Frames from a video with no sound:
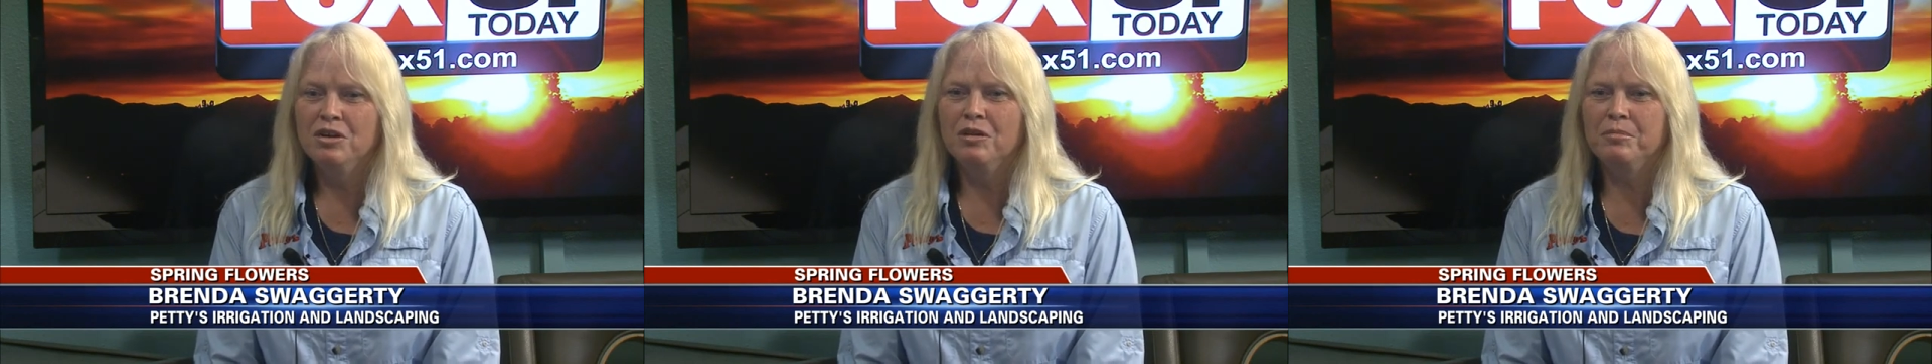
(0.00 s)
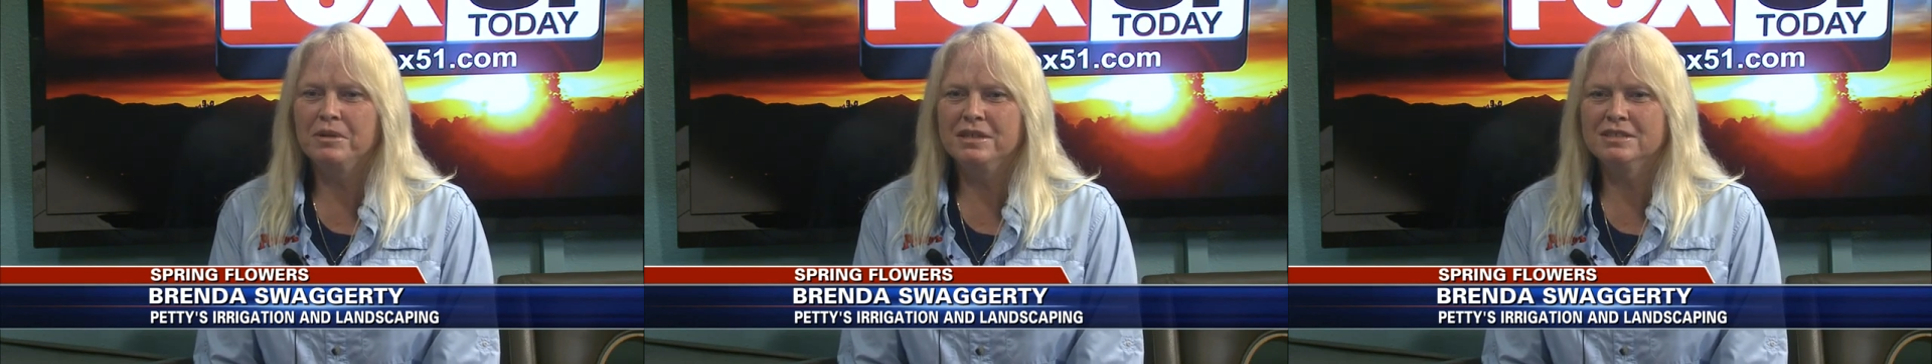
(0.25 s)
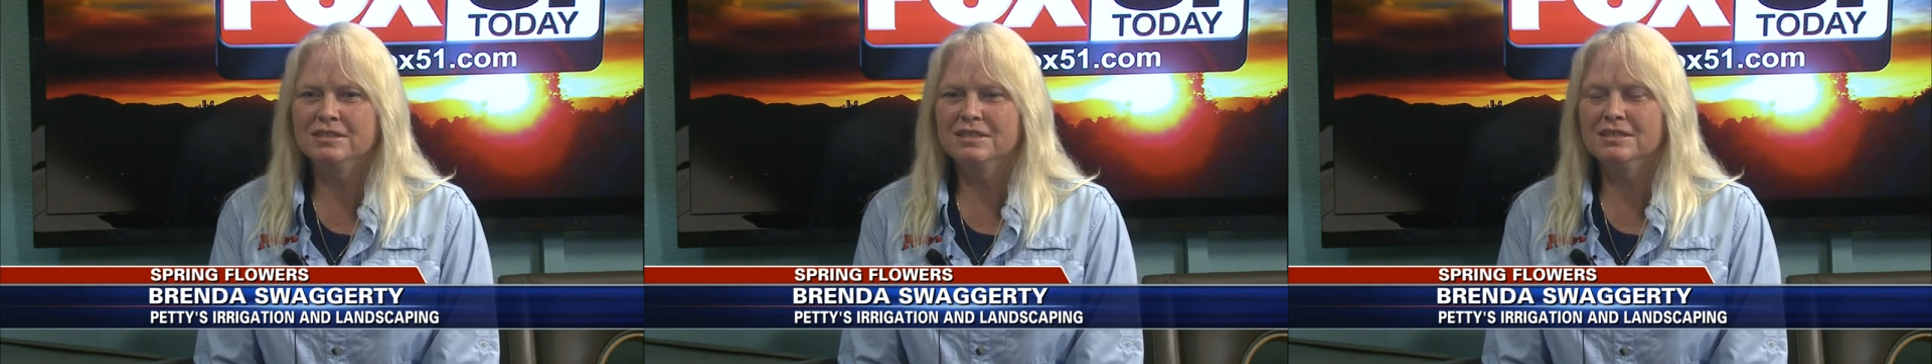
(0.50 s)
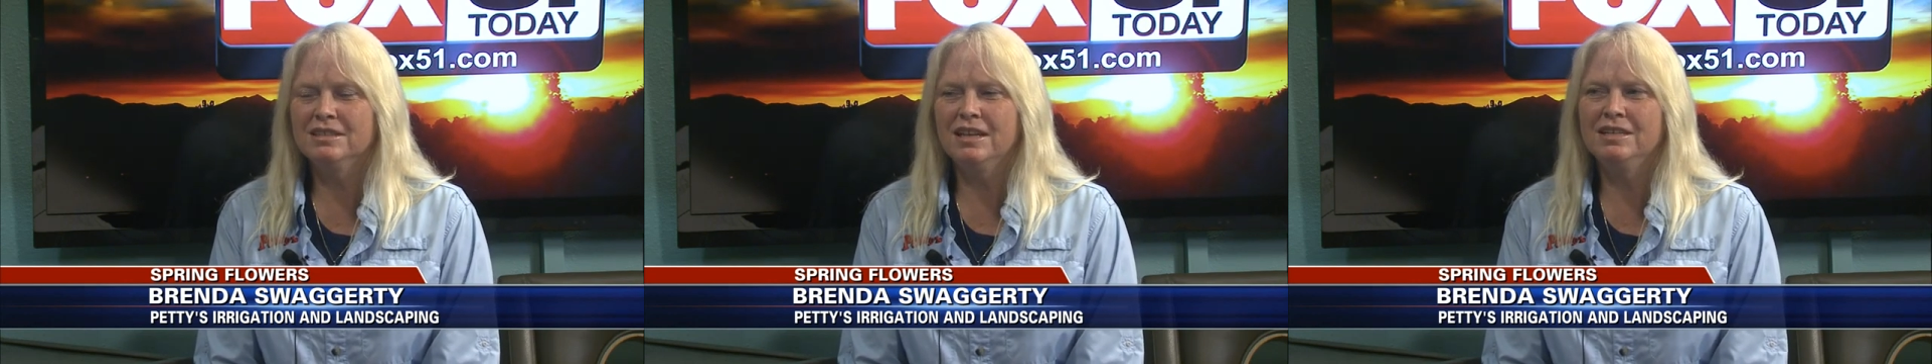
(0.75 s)
or places
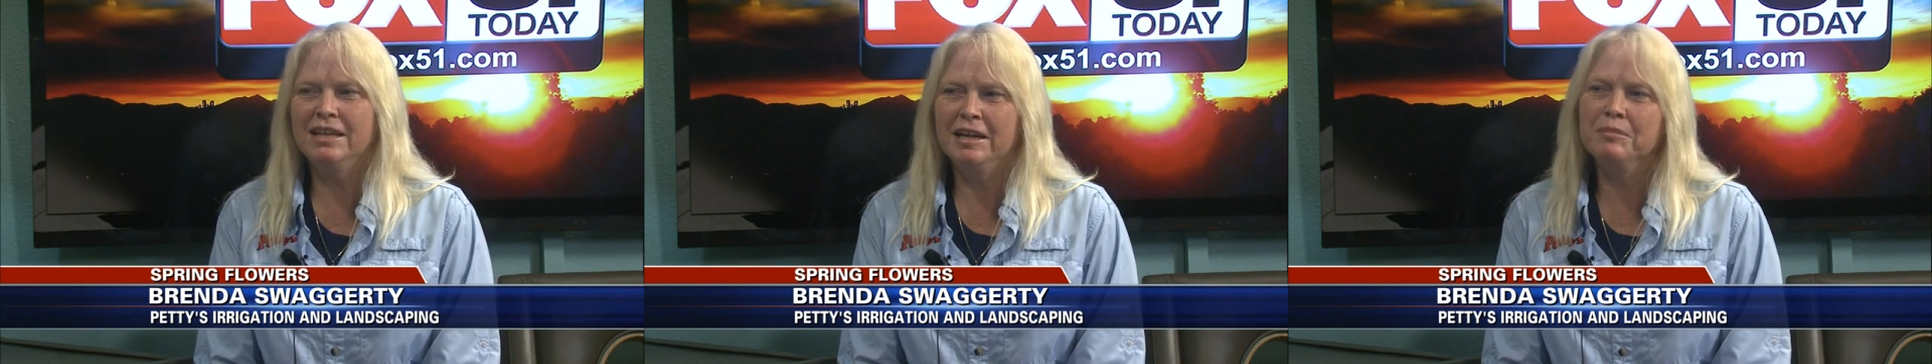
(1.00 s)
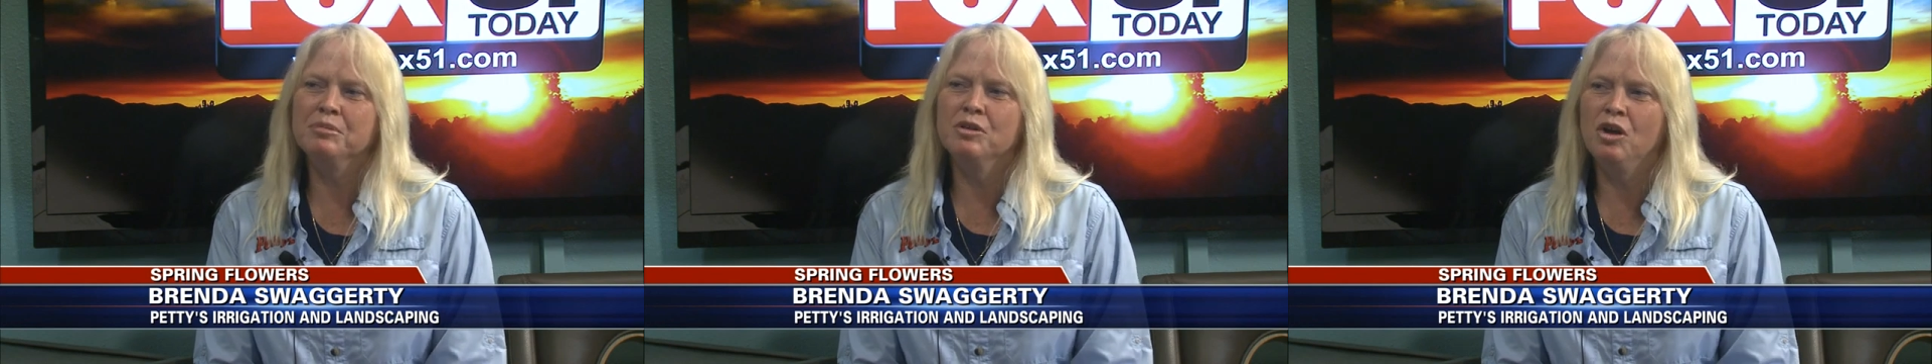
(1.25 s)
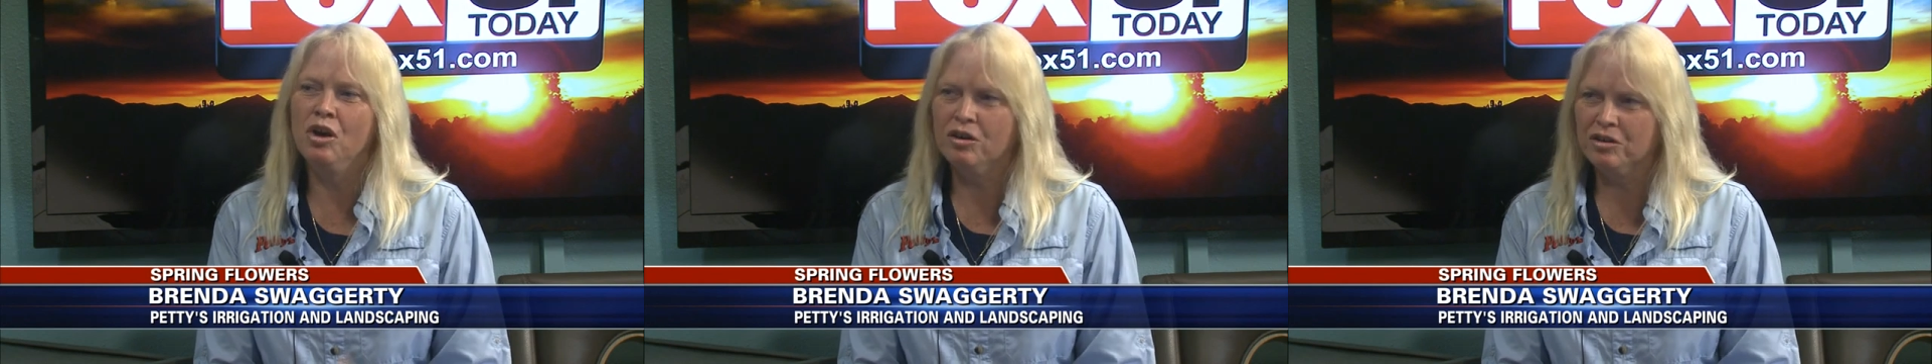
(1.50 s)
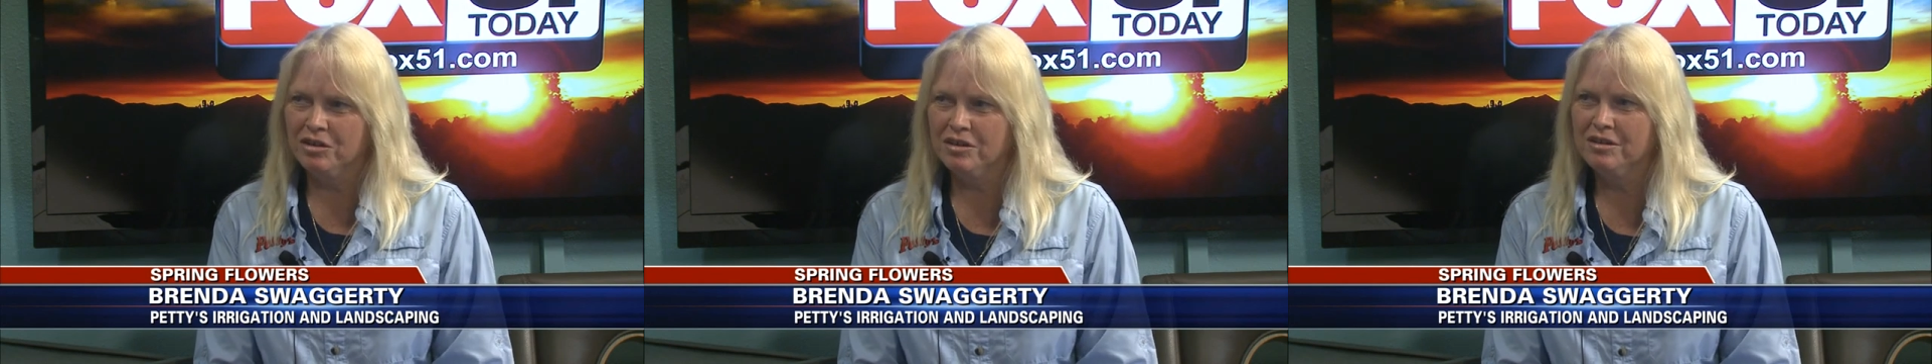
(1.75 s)
that stay damp
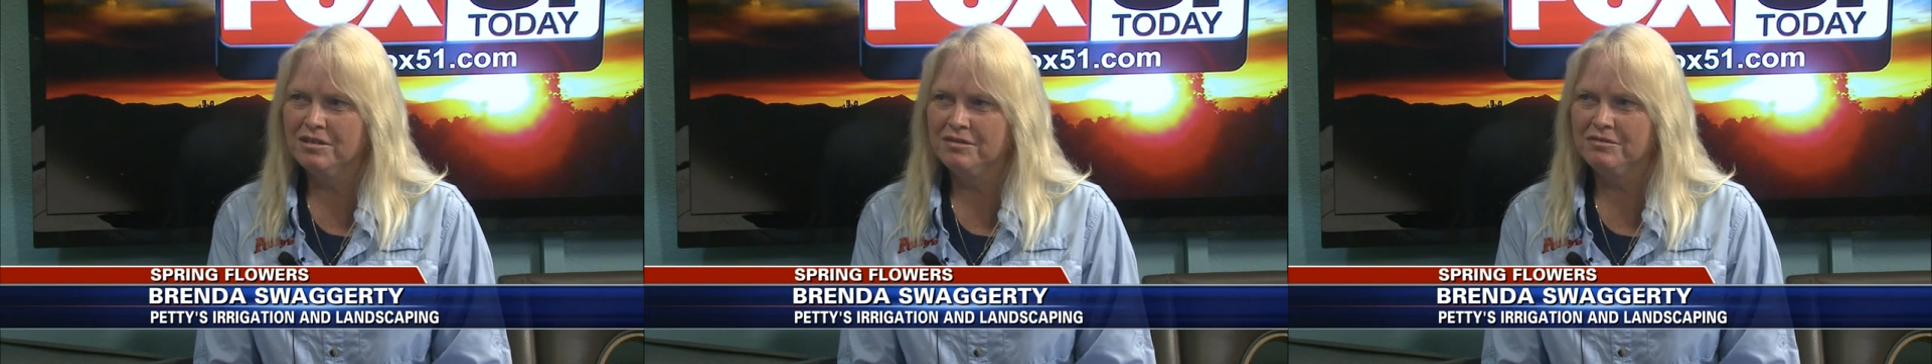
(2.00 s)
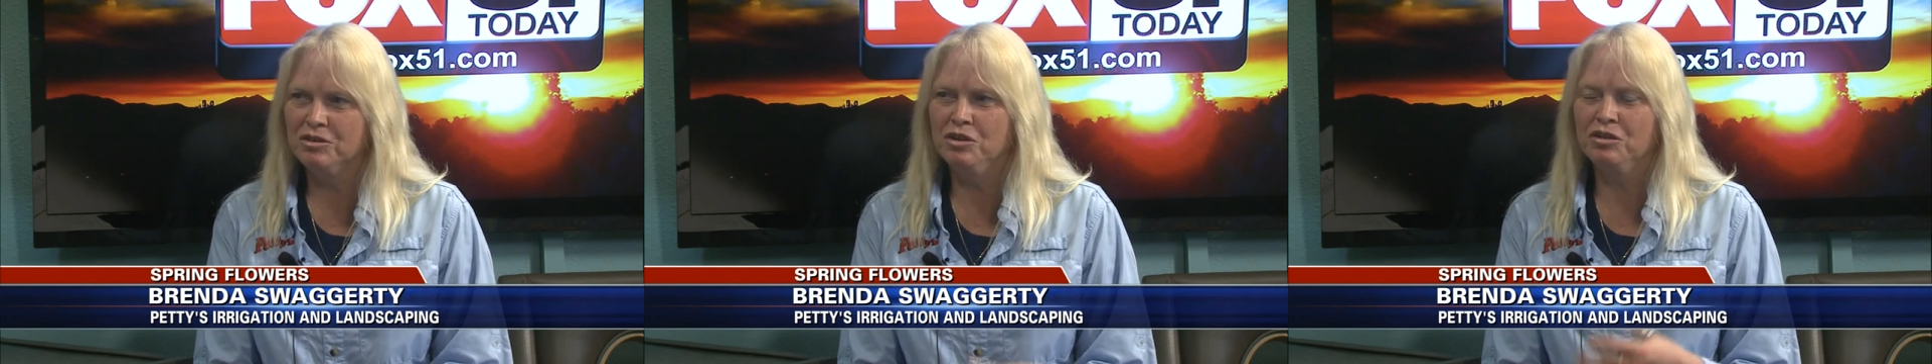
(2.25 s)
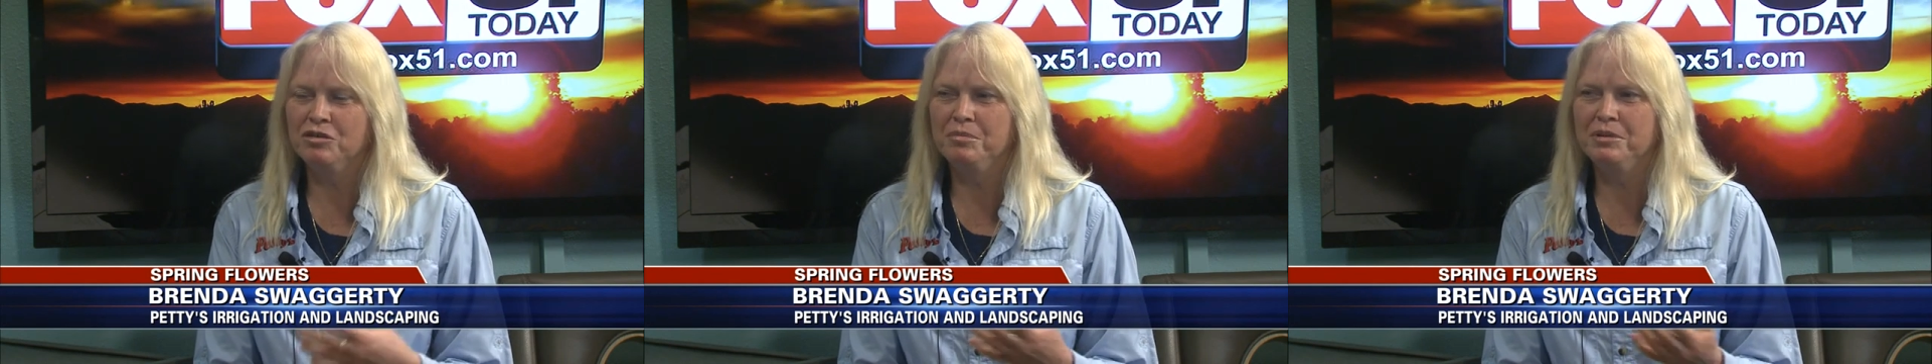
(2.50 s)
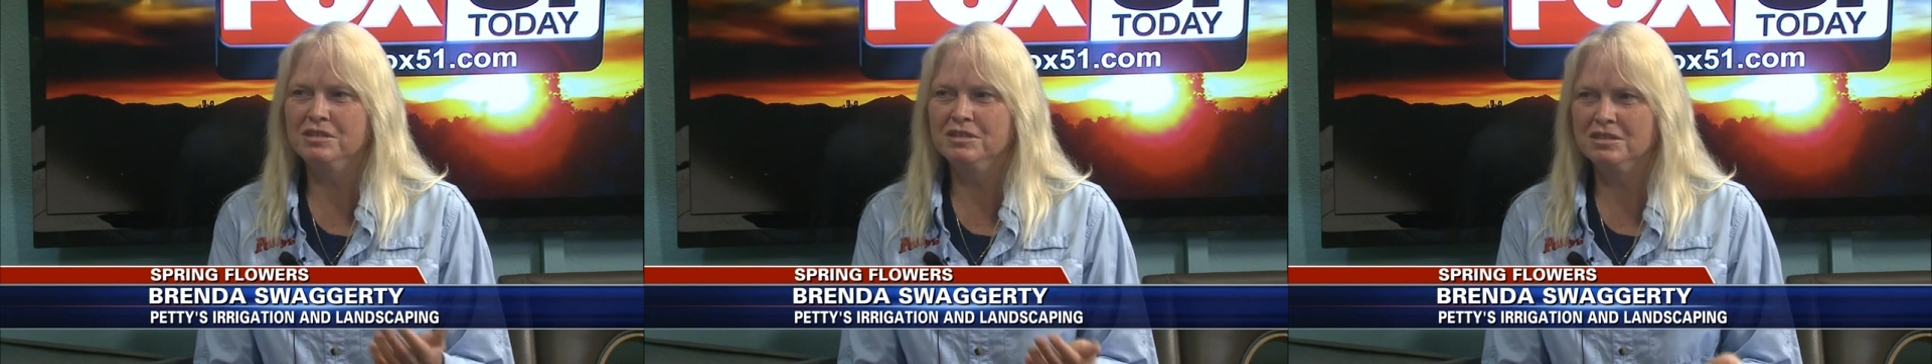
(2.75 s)
longer for longer
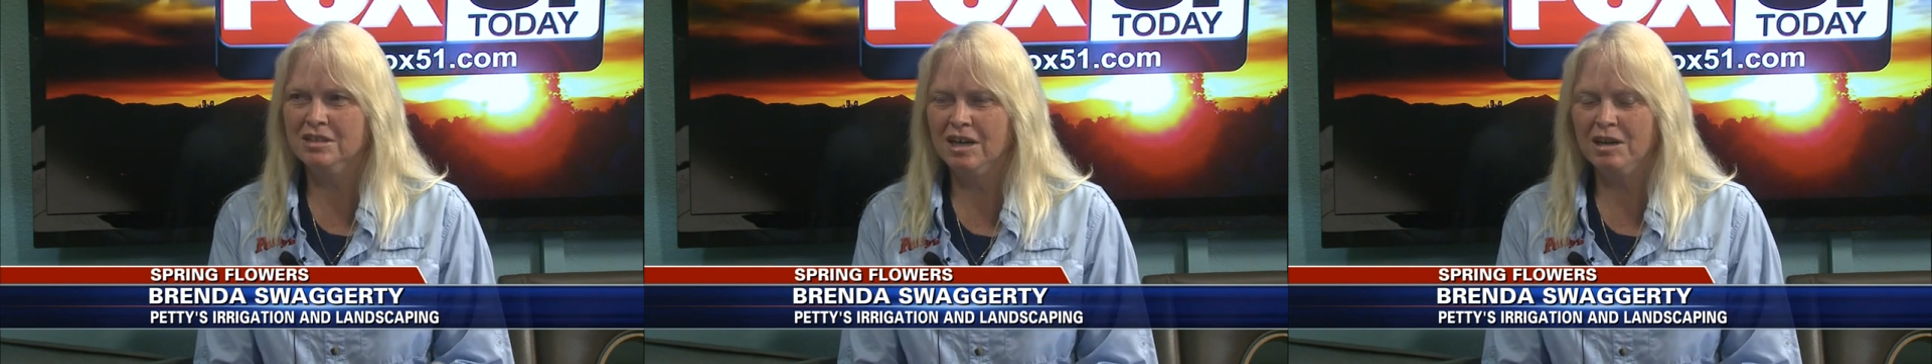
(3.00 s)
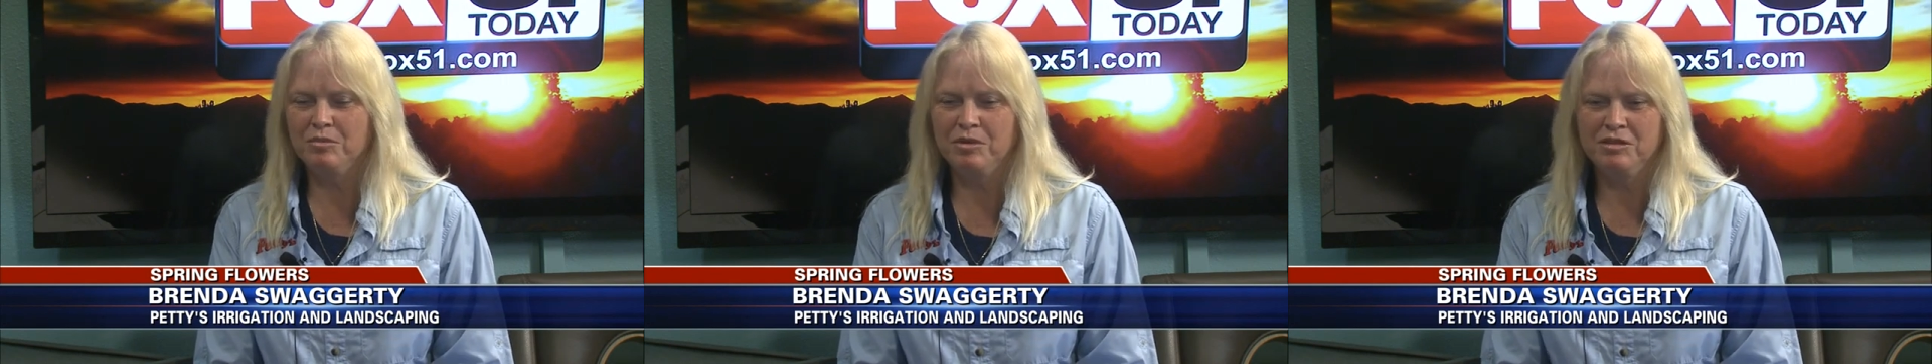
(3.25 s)
periods of time,